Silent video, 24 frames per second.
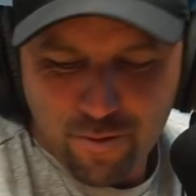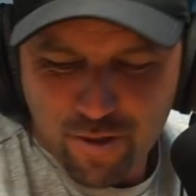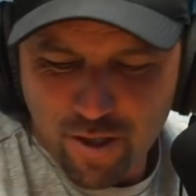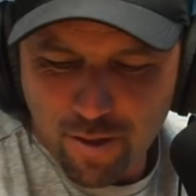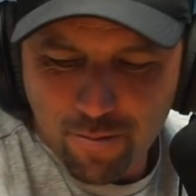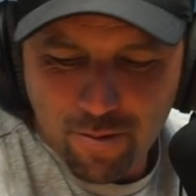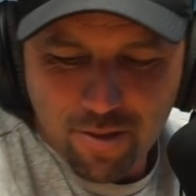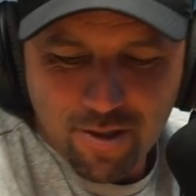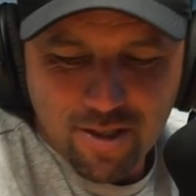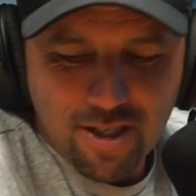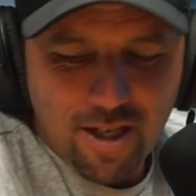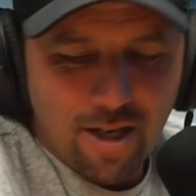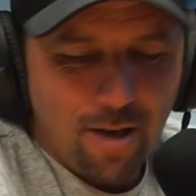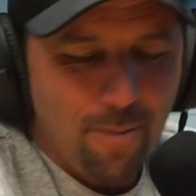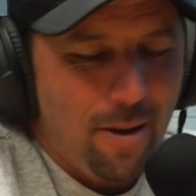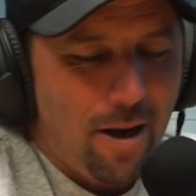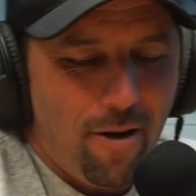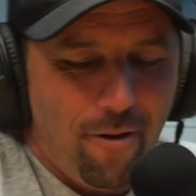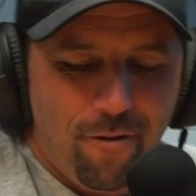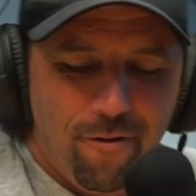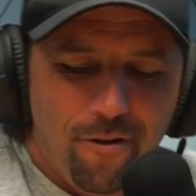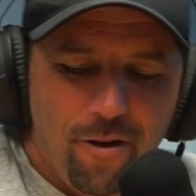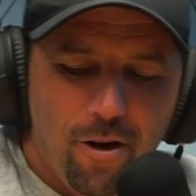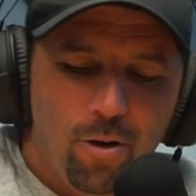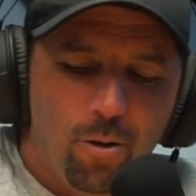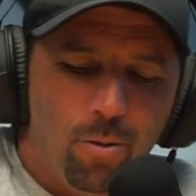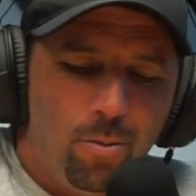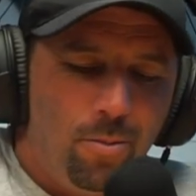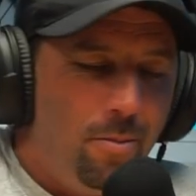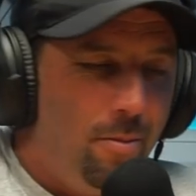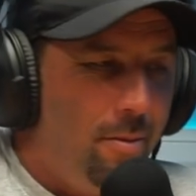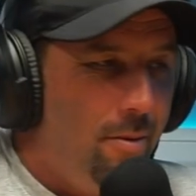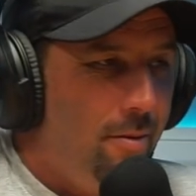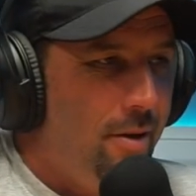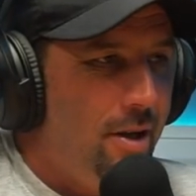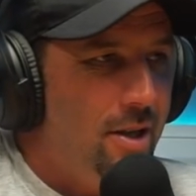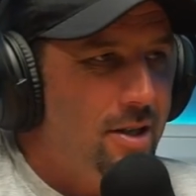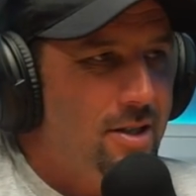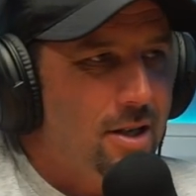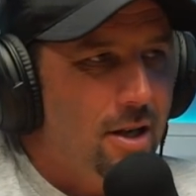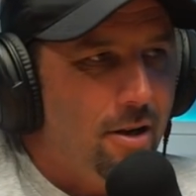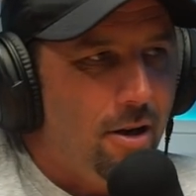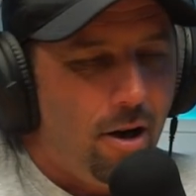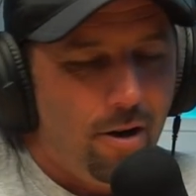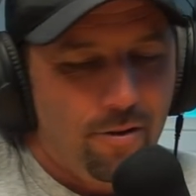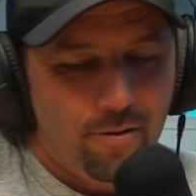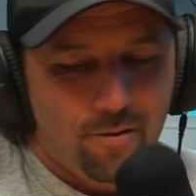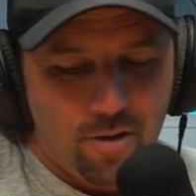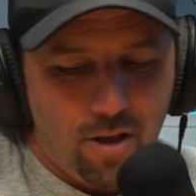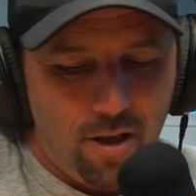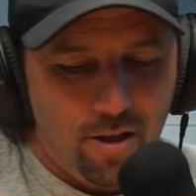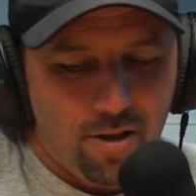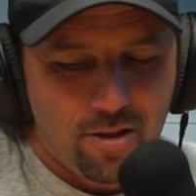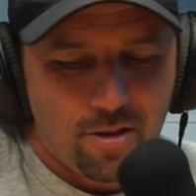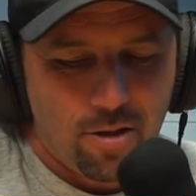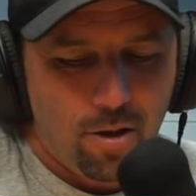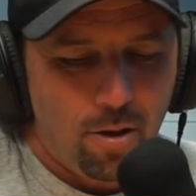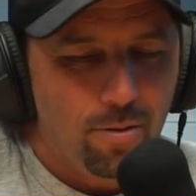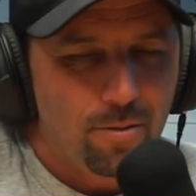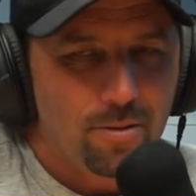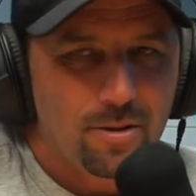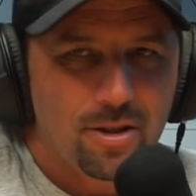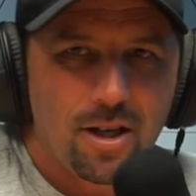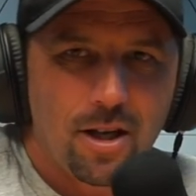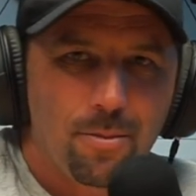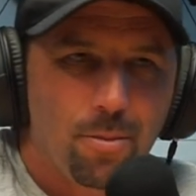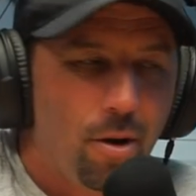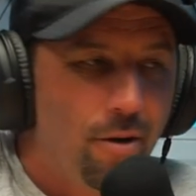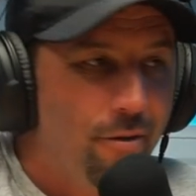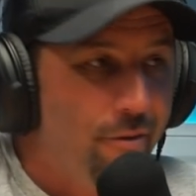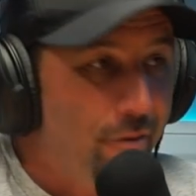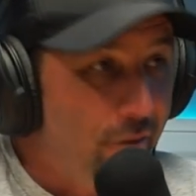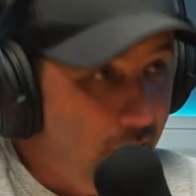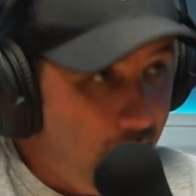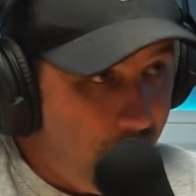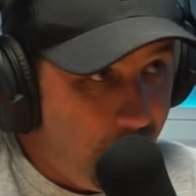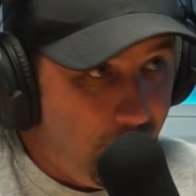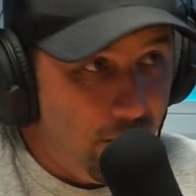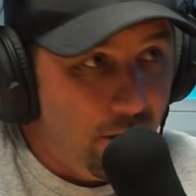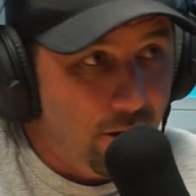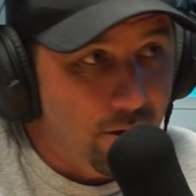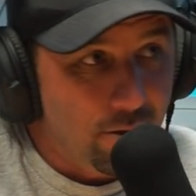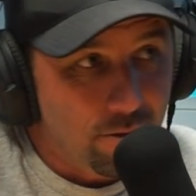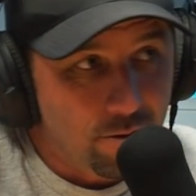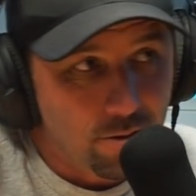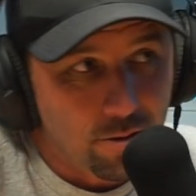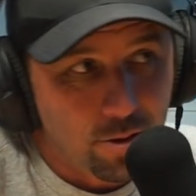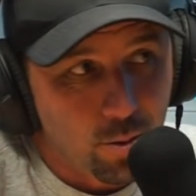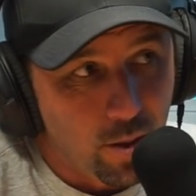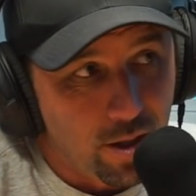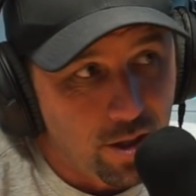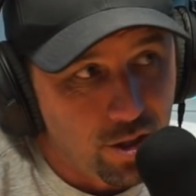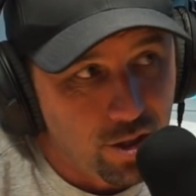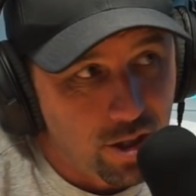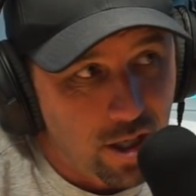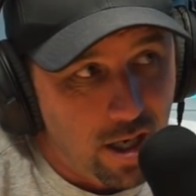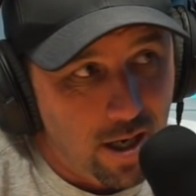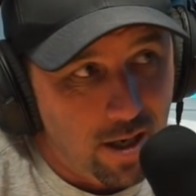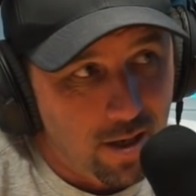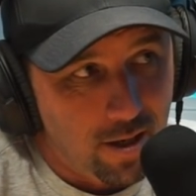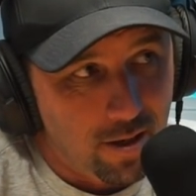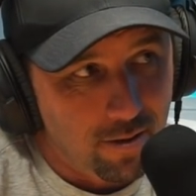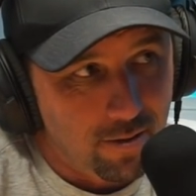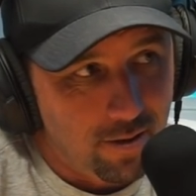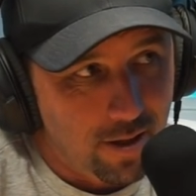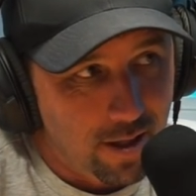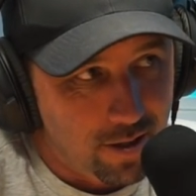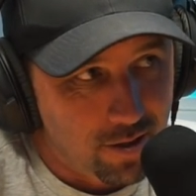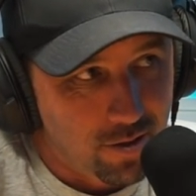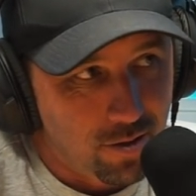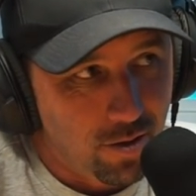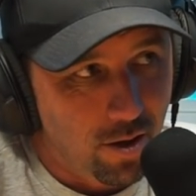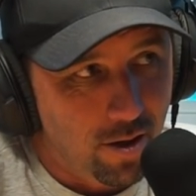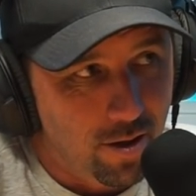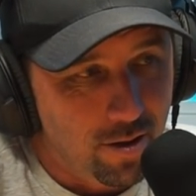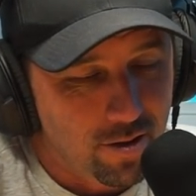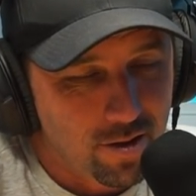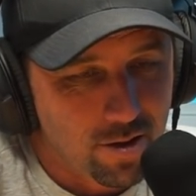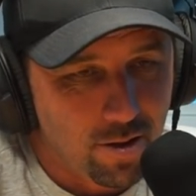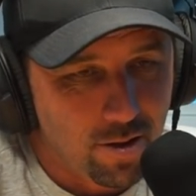someone said about a film. They said I I told said my theory in Twitch chat last yeah. night, and